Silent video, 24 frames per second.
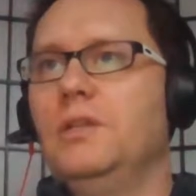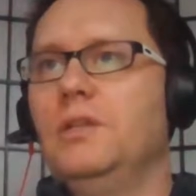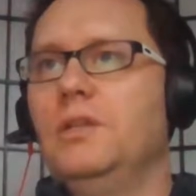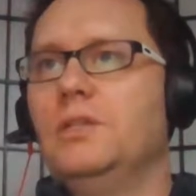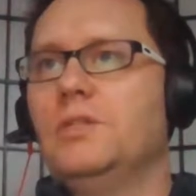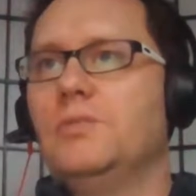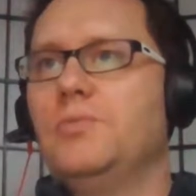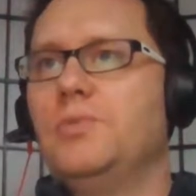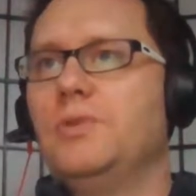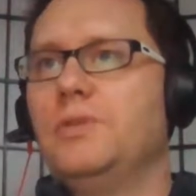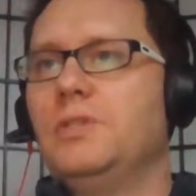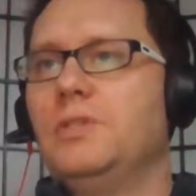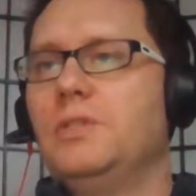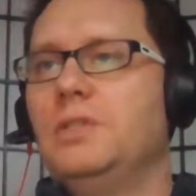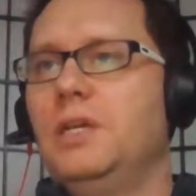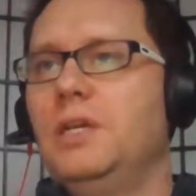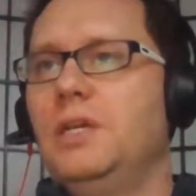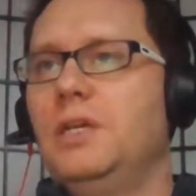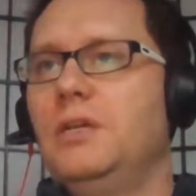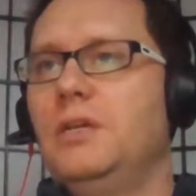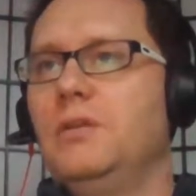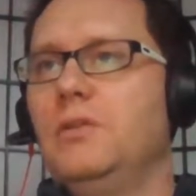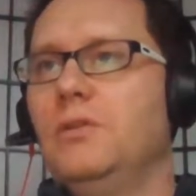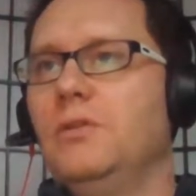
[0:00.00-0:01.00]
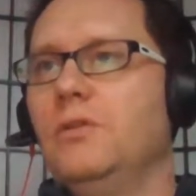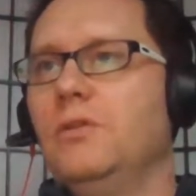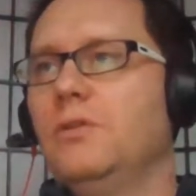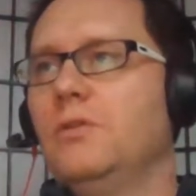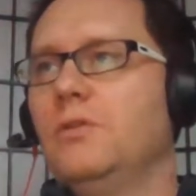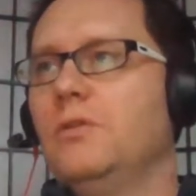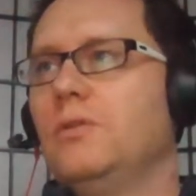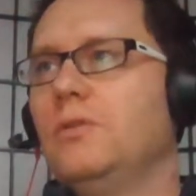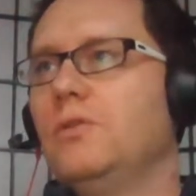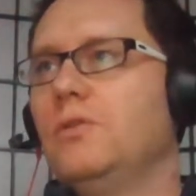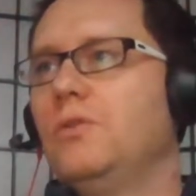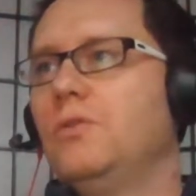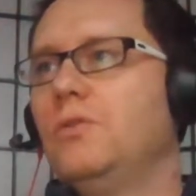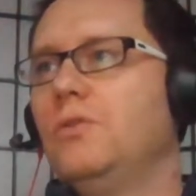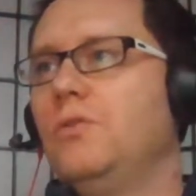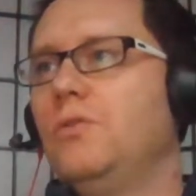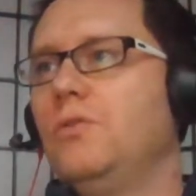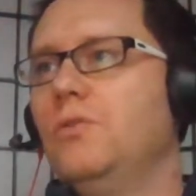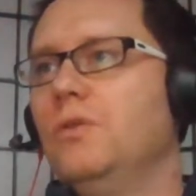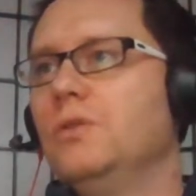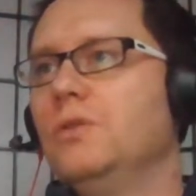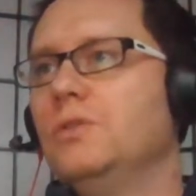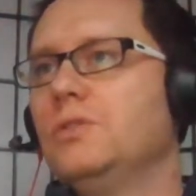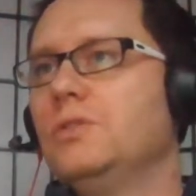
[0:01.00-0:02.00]
this particular
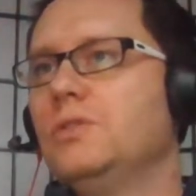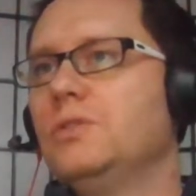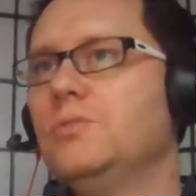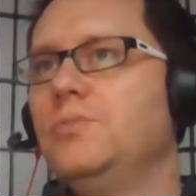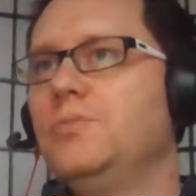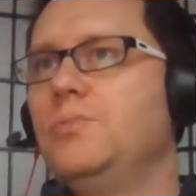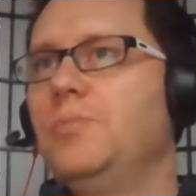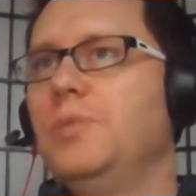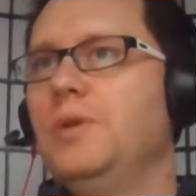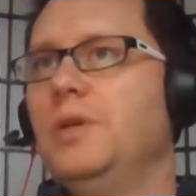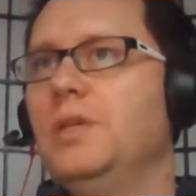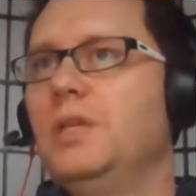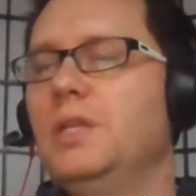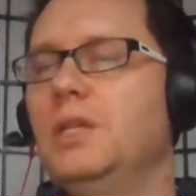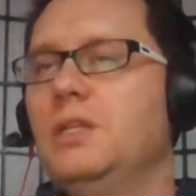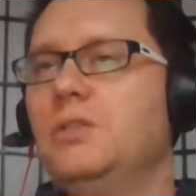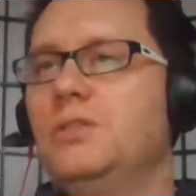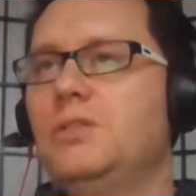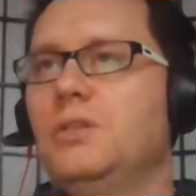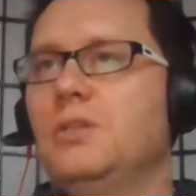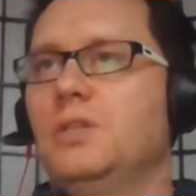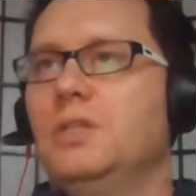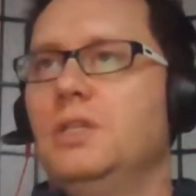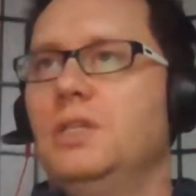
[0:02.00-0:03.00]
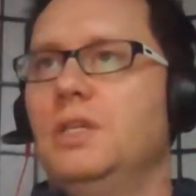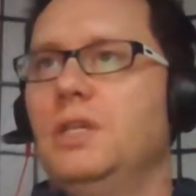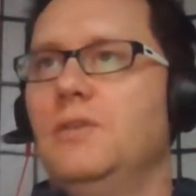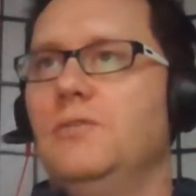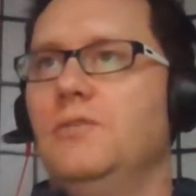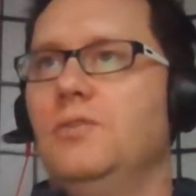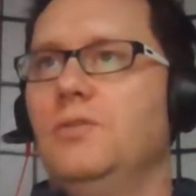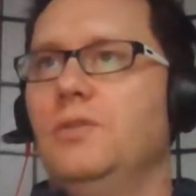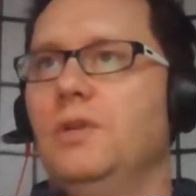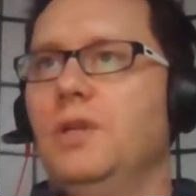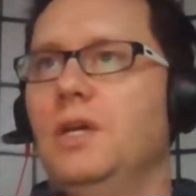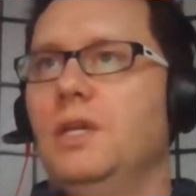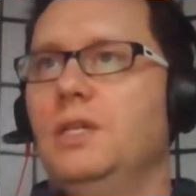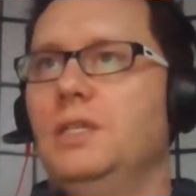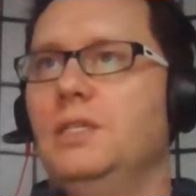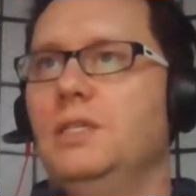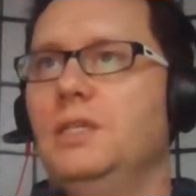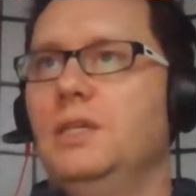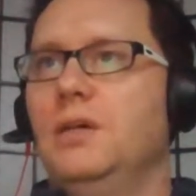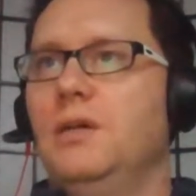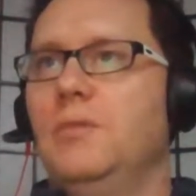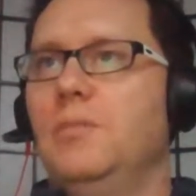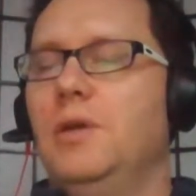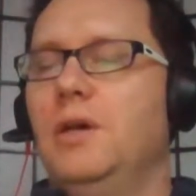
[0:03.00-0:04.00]
course, but that should give you an
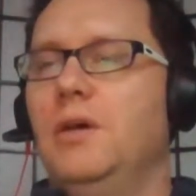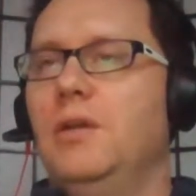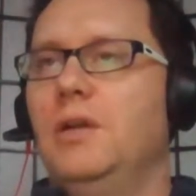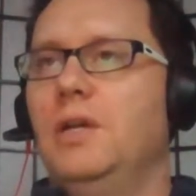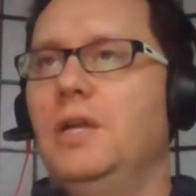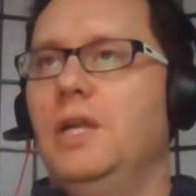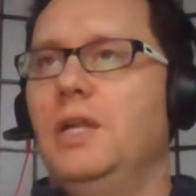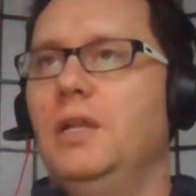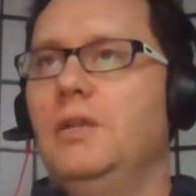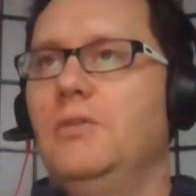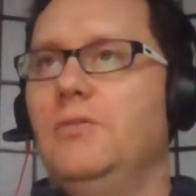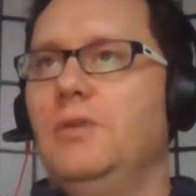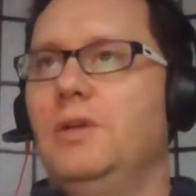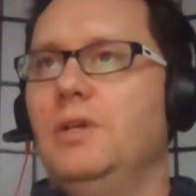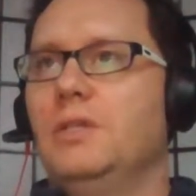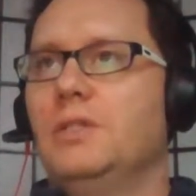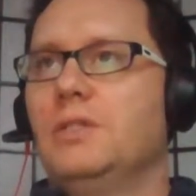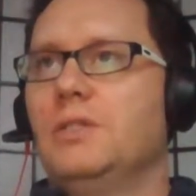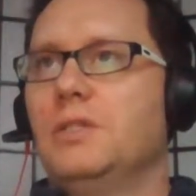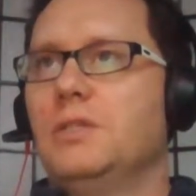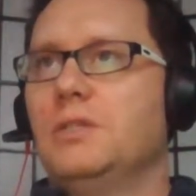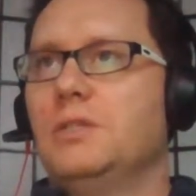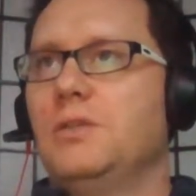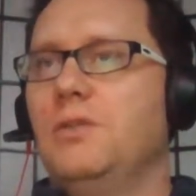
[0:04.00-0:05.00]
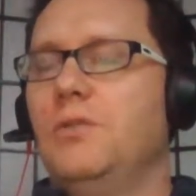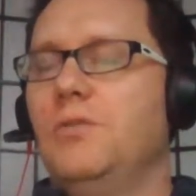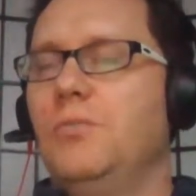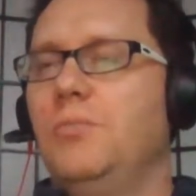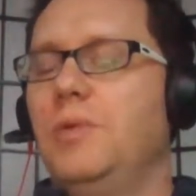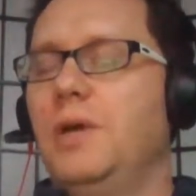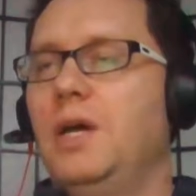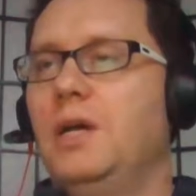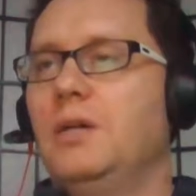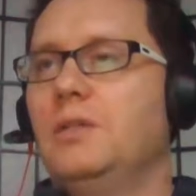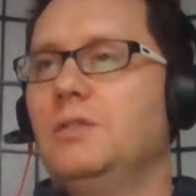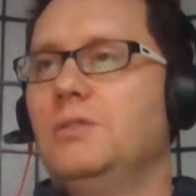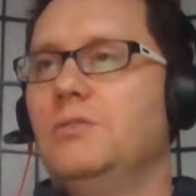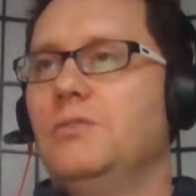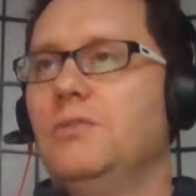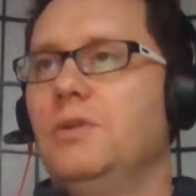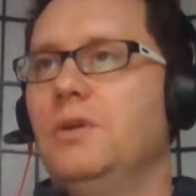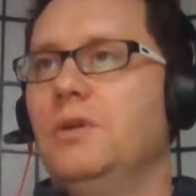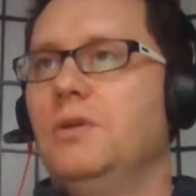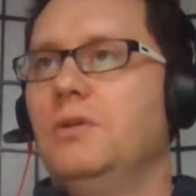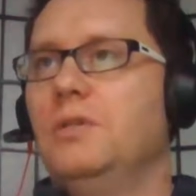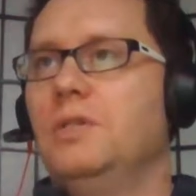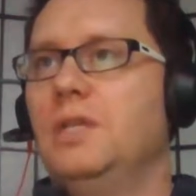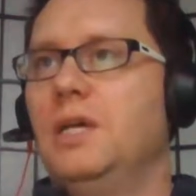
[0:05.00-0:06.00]
idea about it anyways. Let's go back to
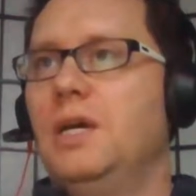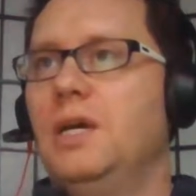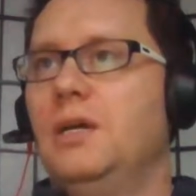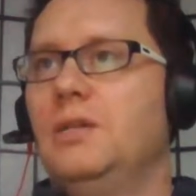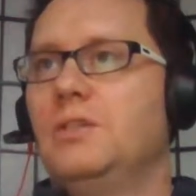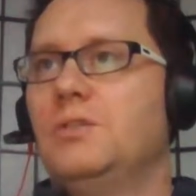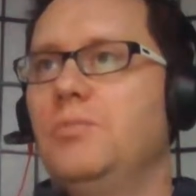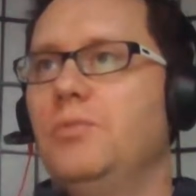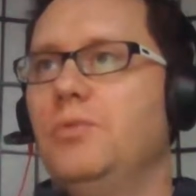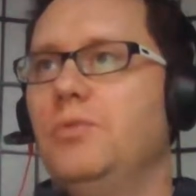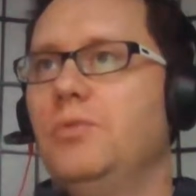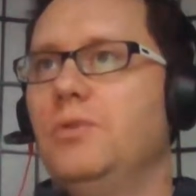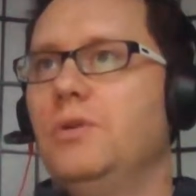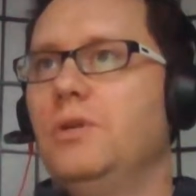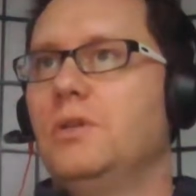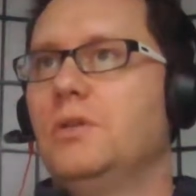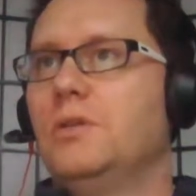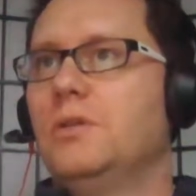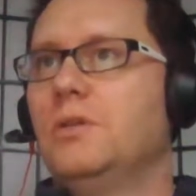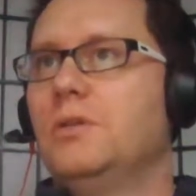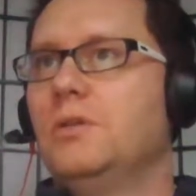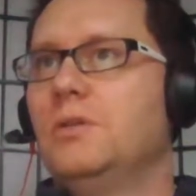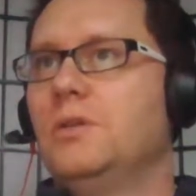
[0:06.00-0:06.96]
our dashboard.